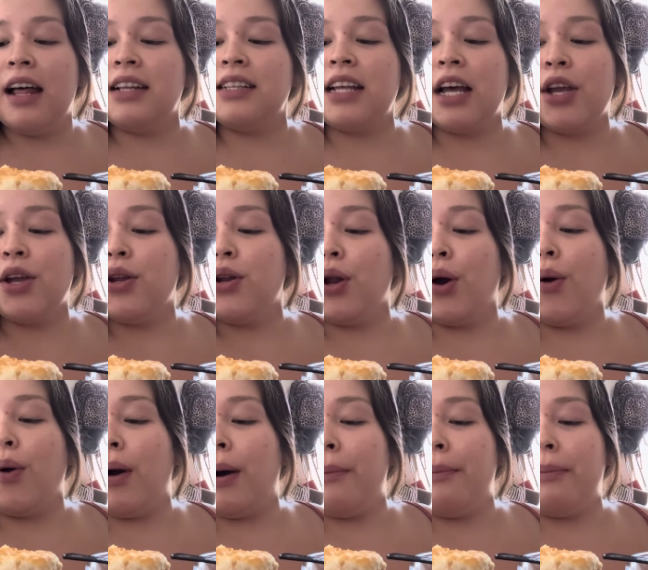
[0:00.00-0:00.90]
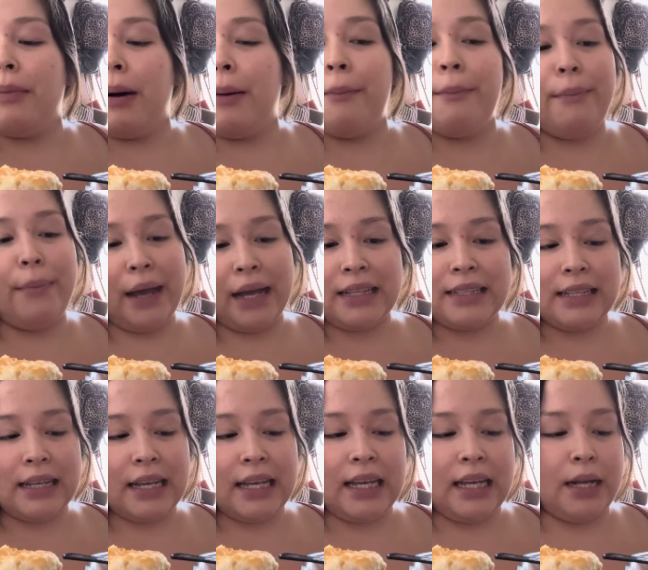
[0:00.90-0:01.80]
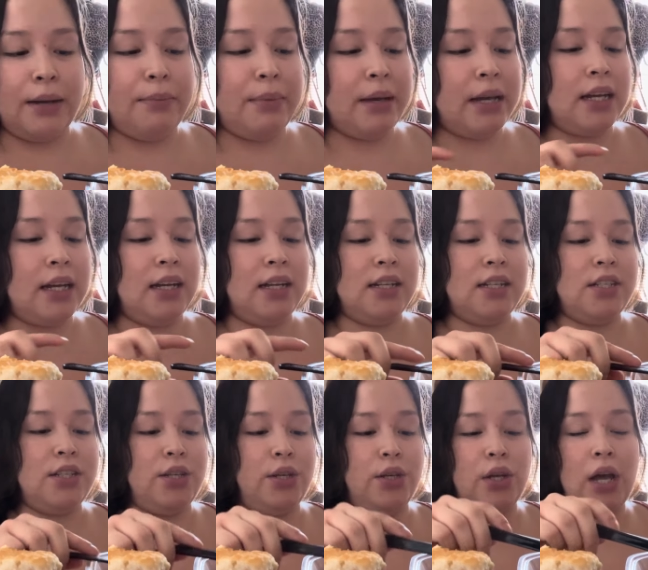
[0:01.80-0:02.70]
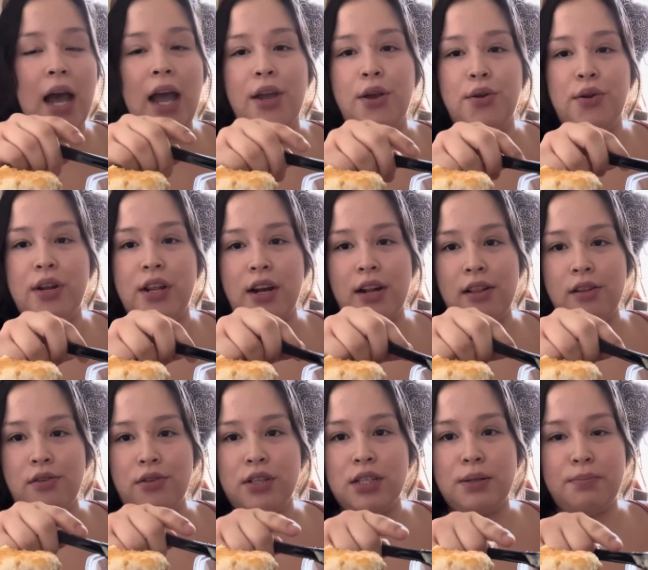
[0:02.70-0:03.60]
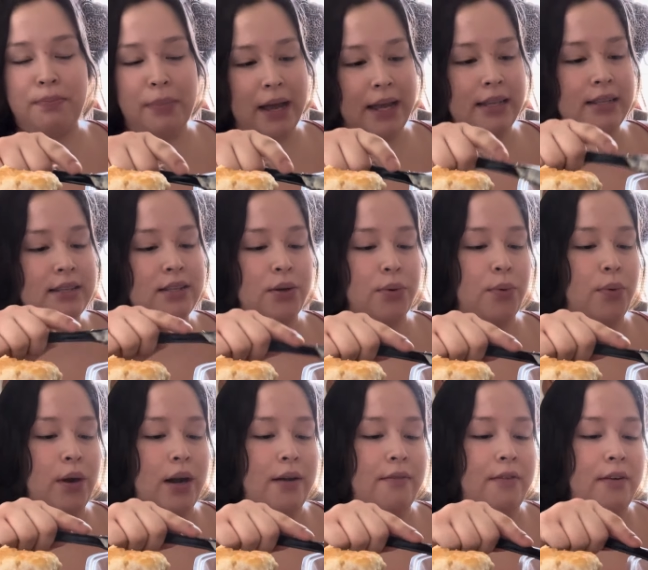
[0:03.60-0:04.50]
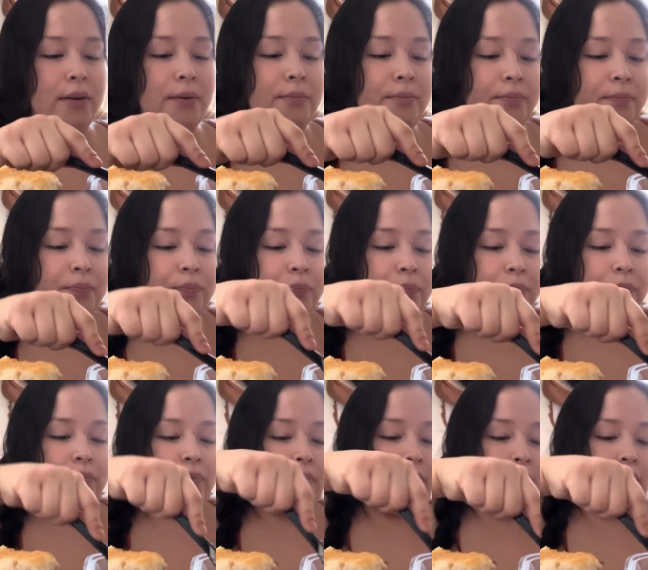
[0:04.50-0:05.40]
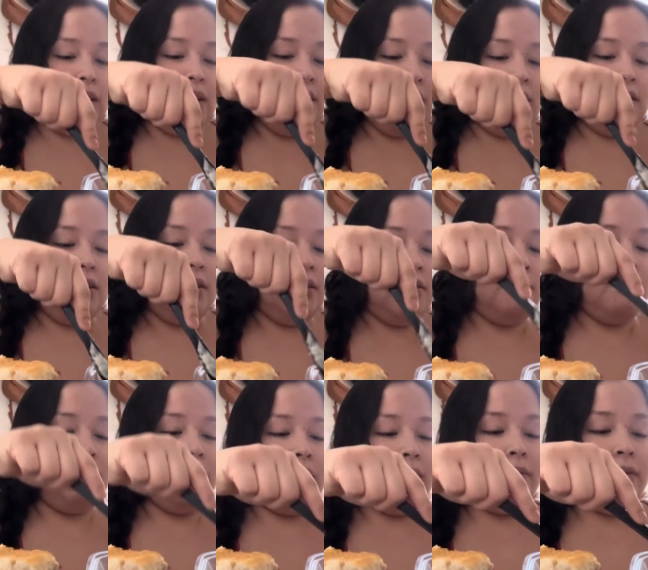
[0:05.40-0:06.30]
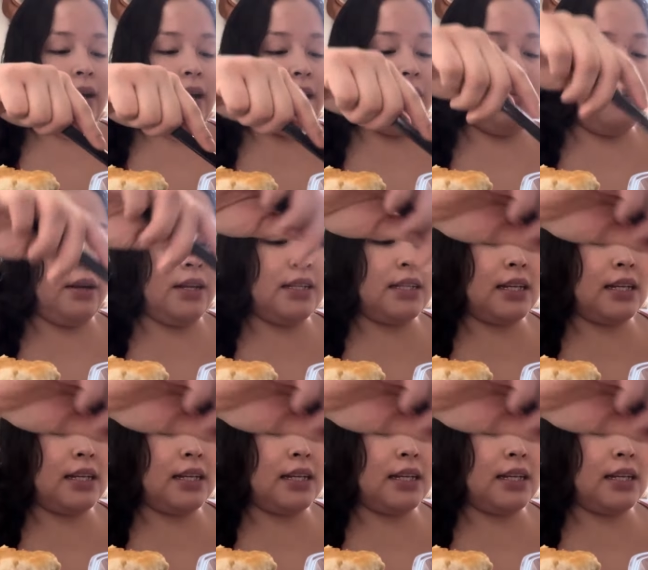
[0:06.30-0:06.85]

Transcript: that's how you know i'm mexican because you need a little spice or whatever but anyways